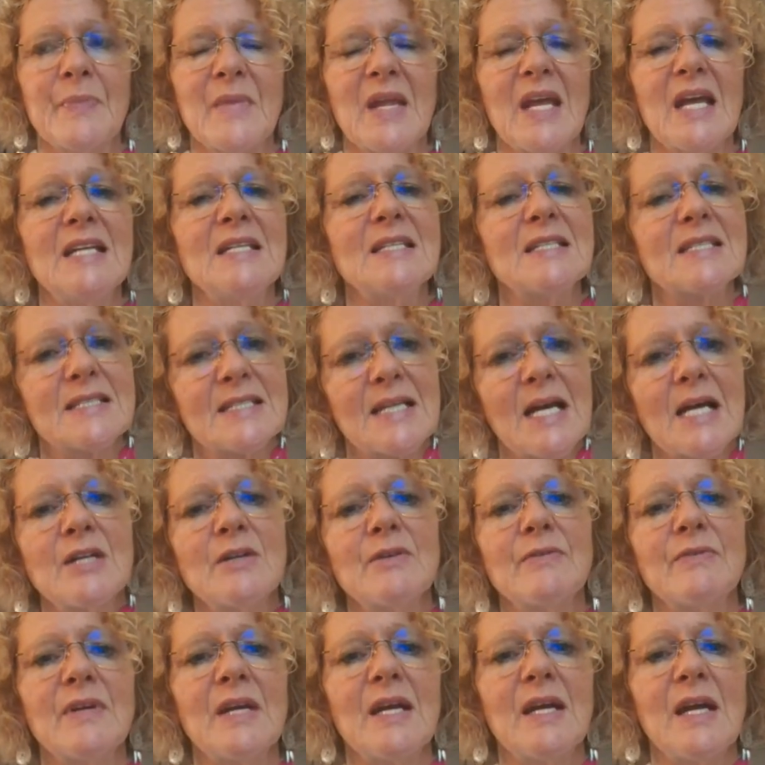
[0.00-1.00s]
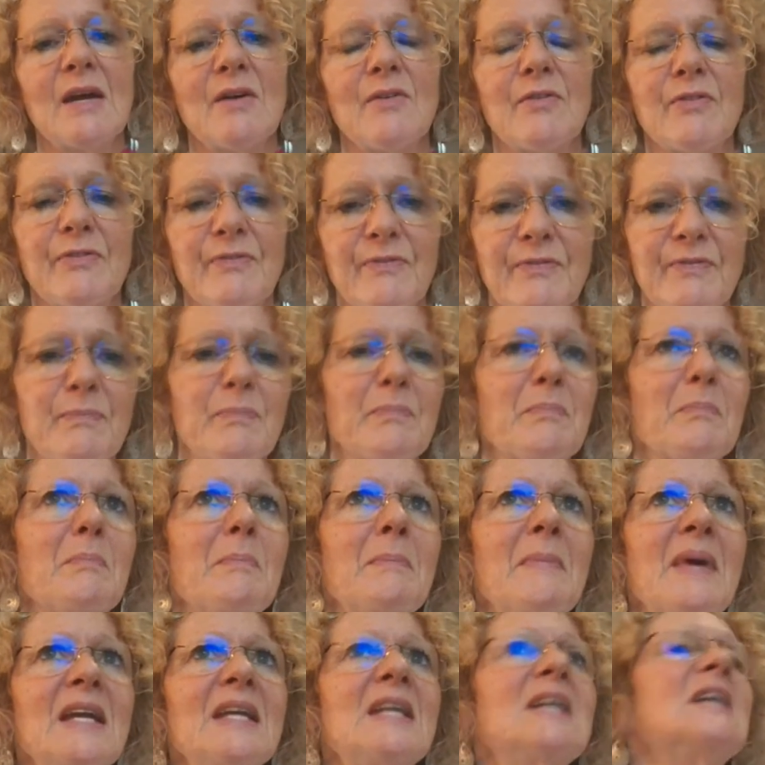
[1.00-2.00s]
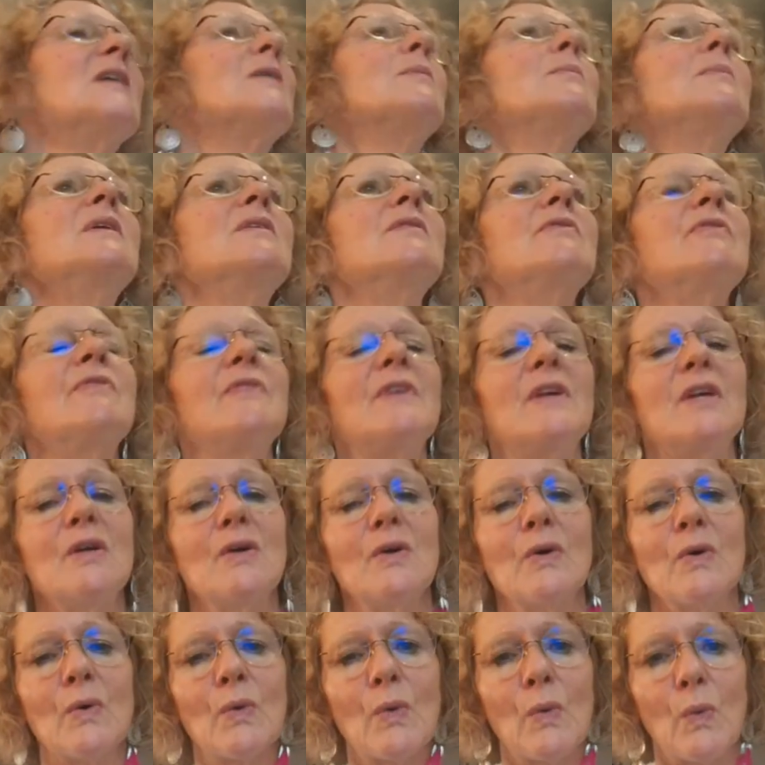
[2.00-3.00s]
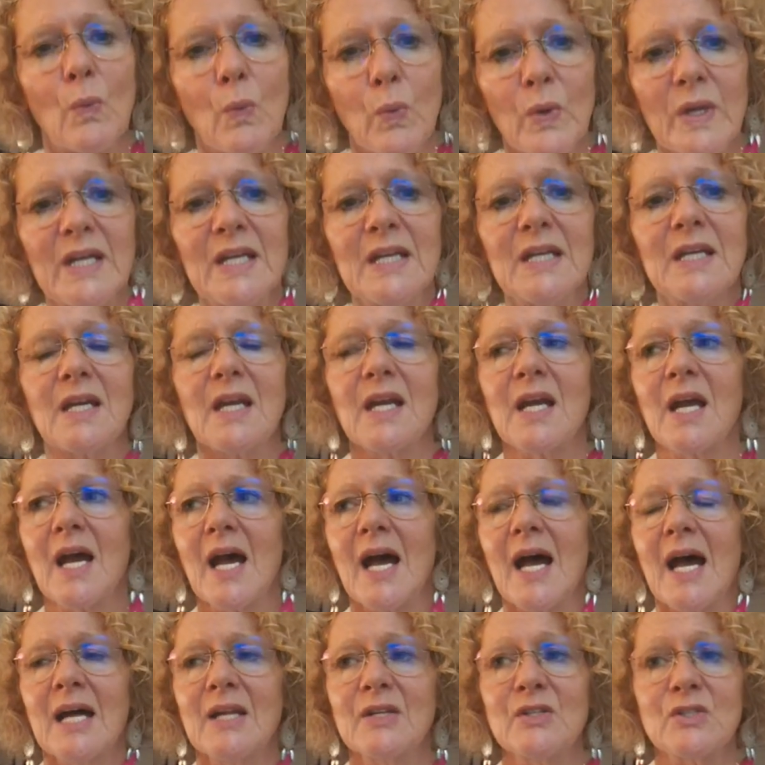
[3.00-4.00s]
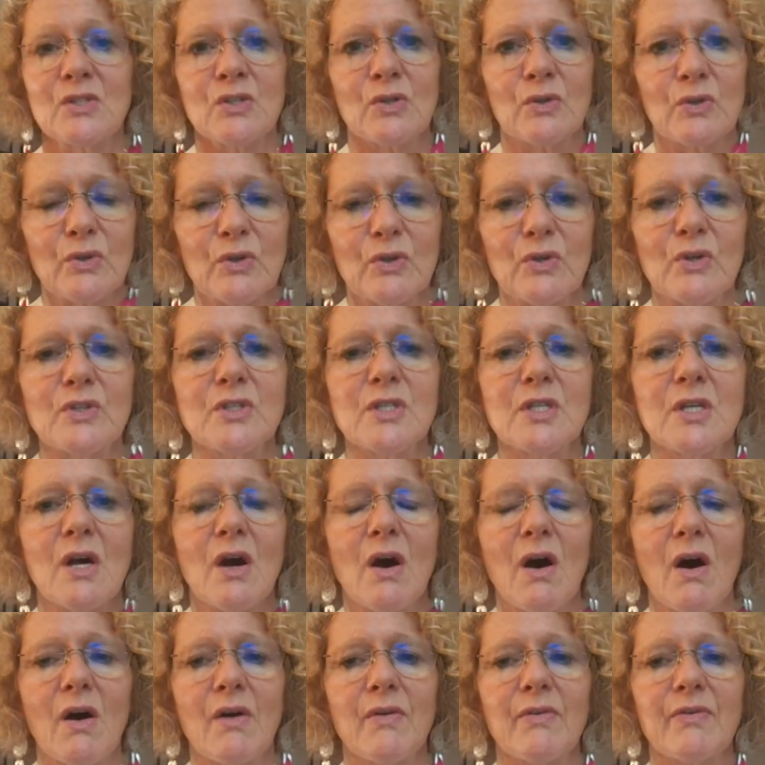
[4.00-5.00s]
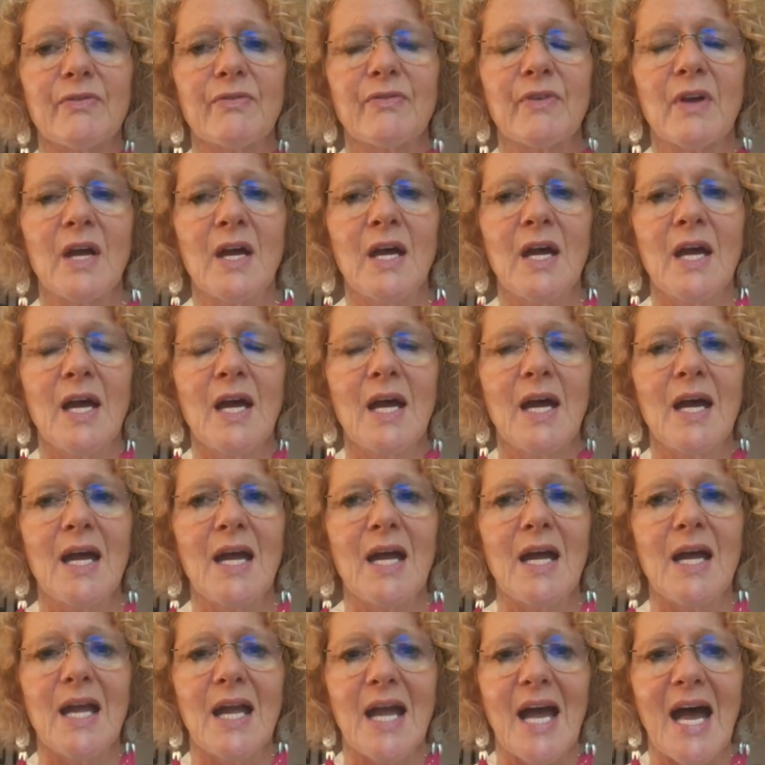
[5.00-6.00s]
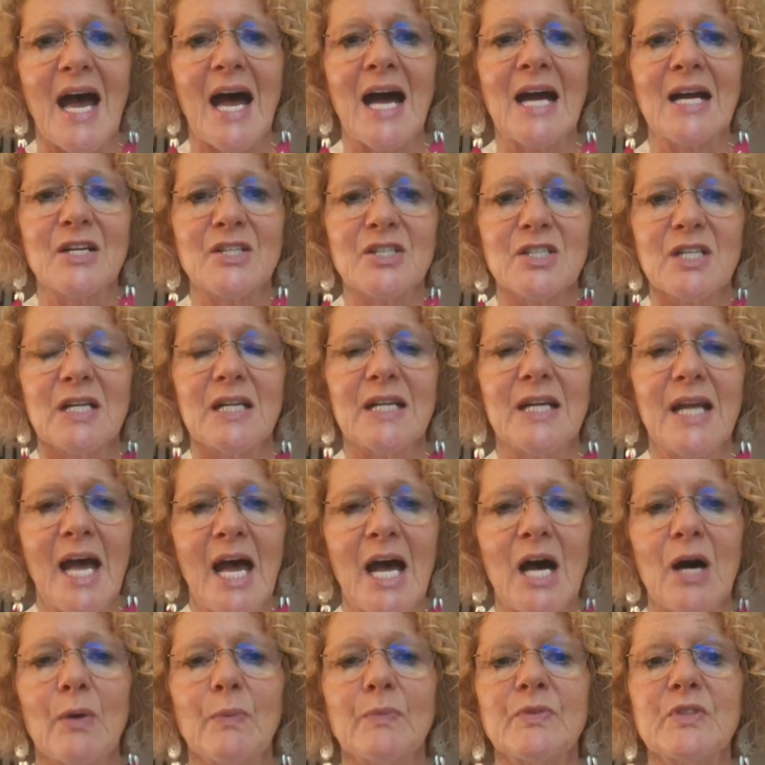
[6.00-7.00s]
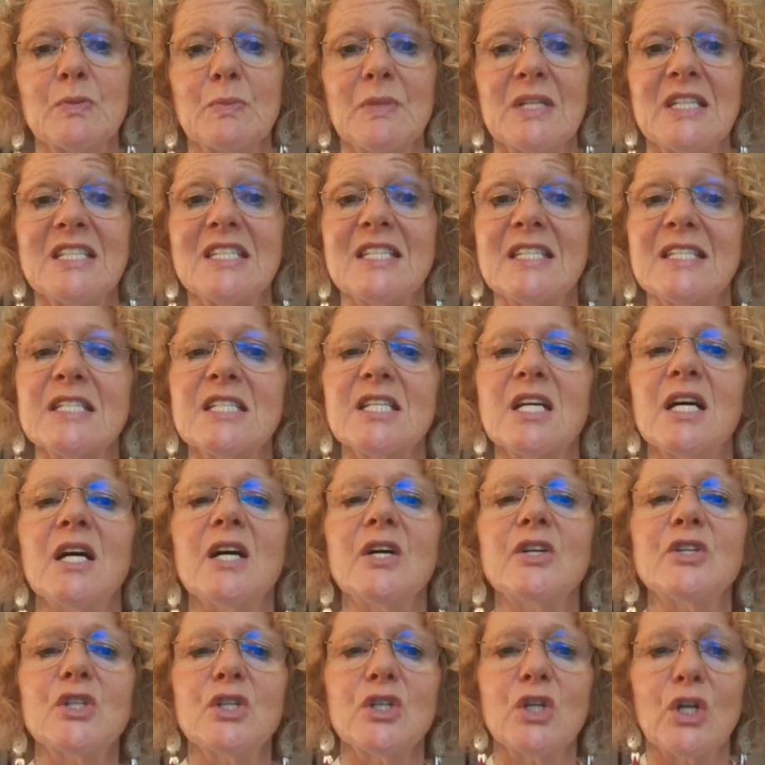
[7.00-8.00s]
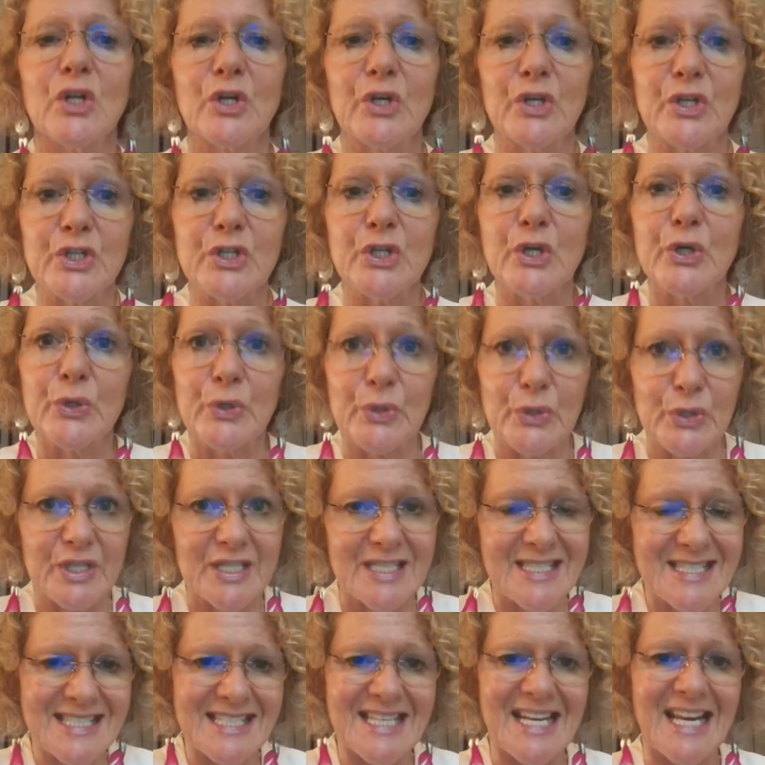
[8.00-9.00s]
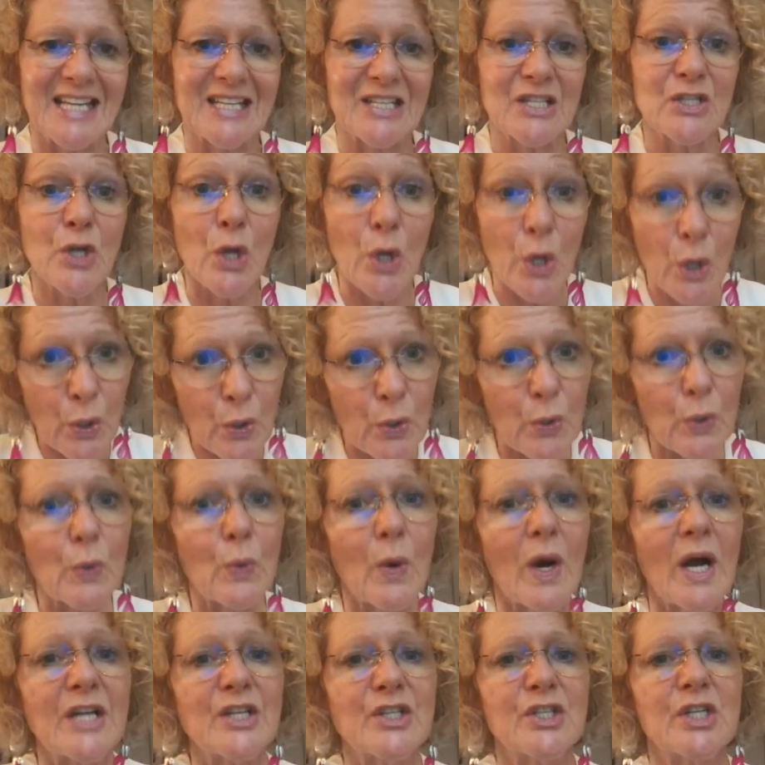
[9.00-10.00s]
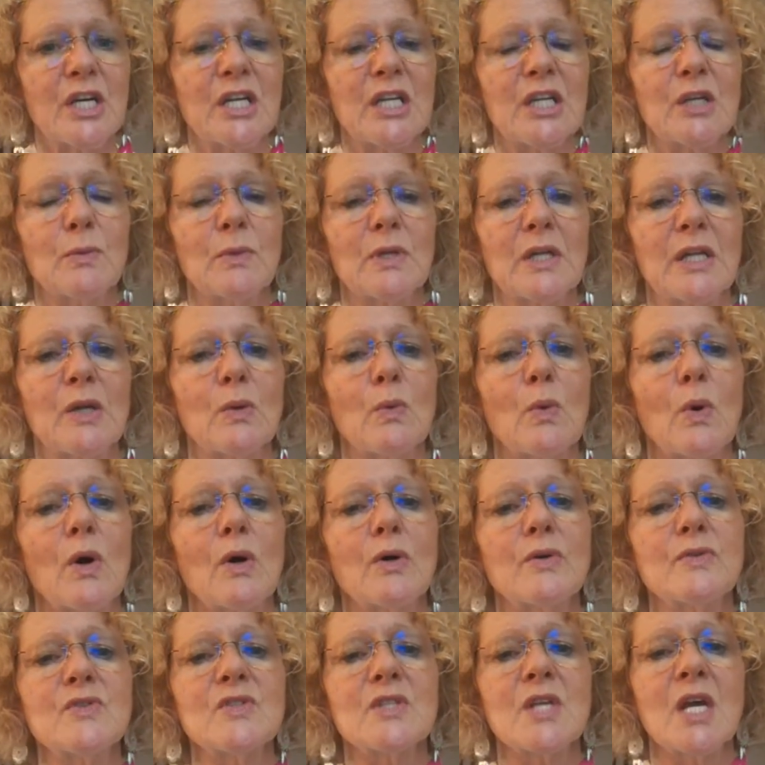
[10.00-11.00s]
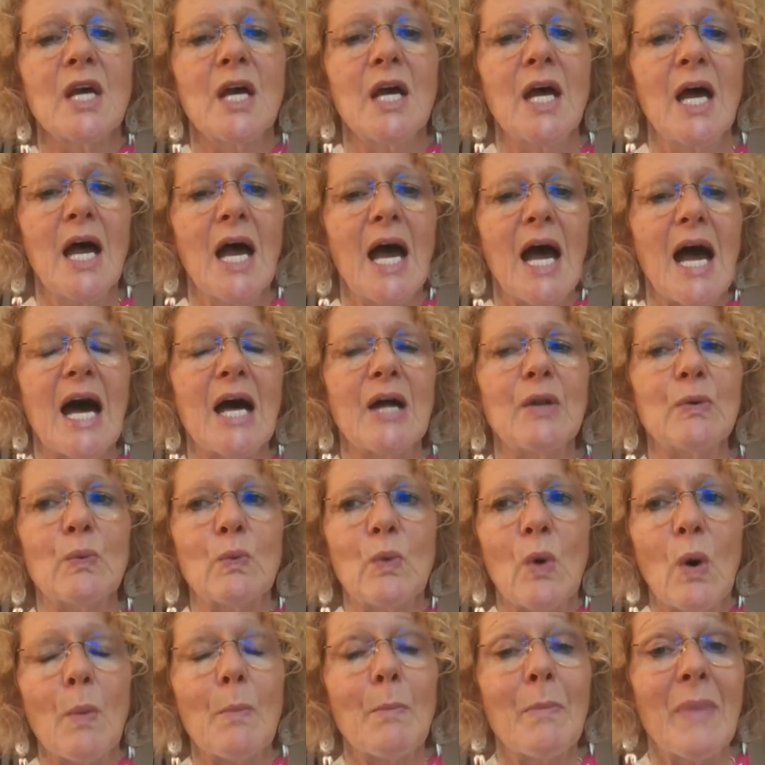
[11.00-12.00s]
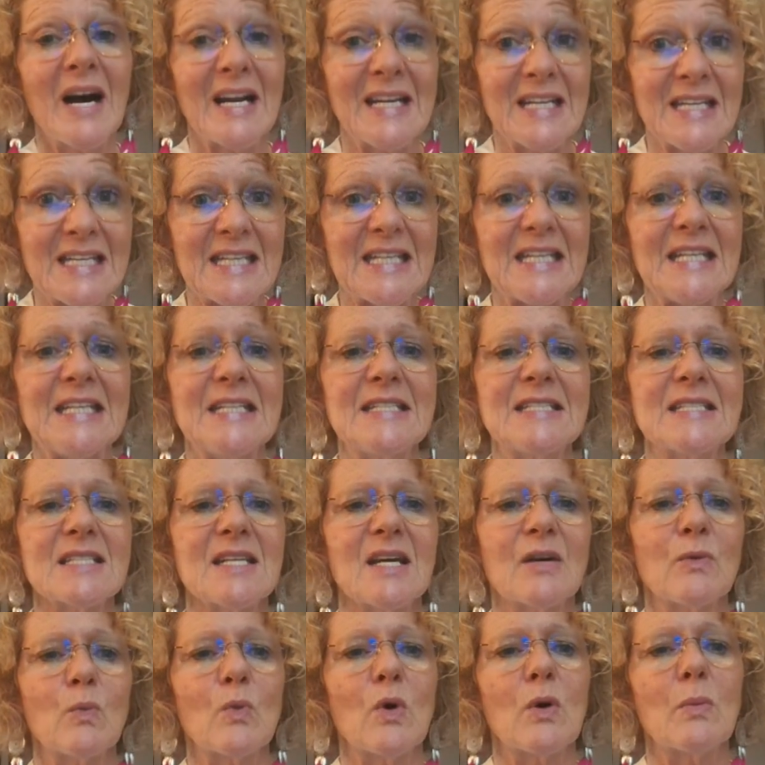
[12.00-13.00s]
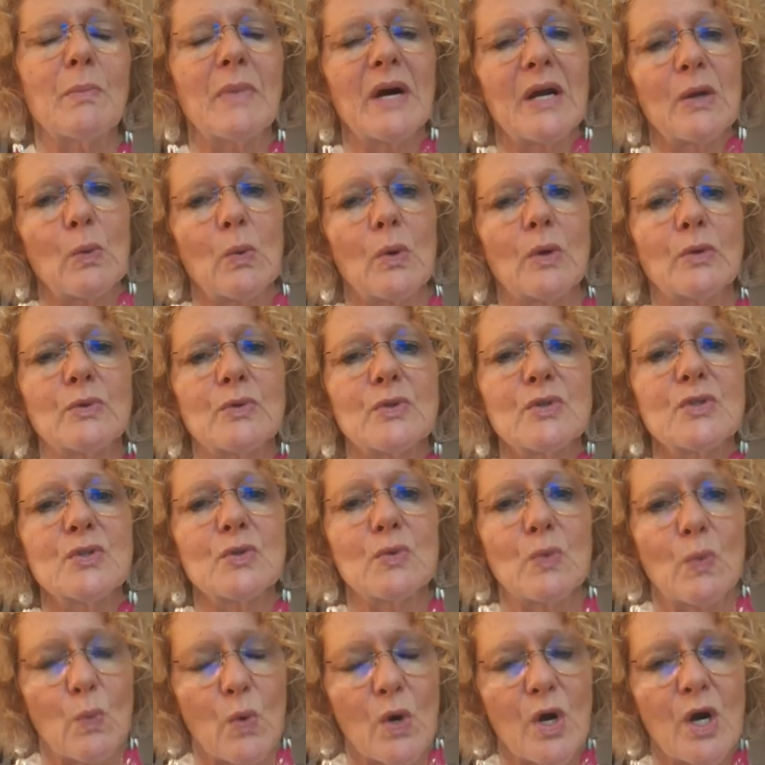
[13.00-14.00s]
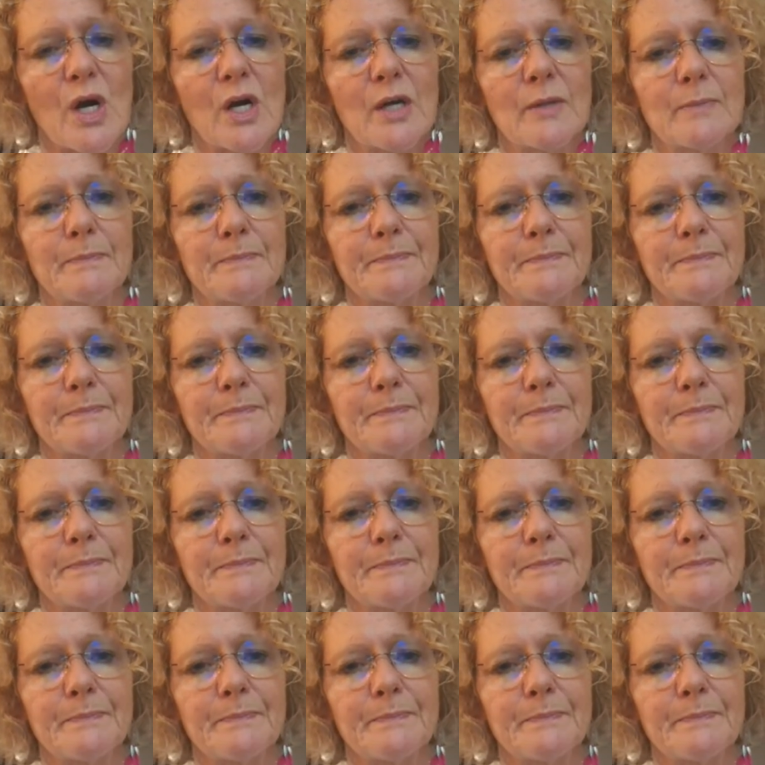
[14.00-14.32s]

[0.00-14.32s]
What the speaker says: Instead of it making me feel weak and not good enough, it actually helped me to start to learn to understand who I genuinely was and what my needs and what my wants were.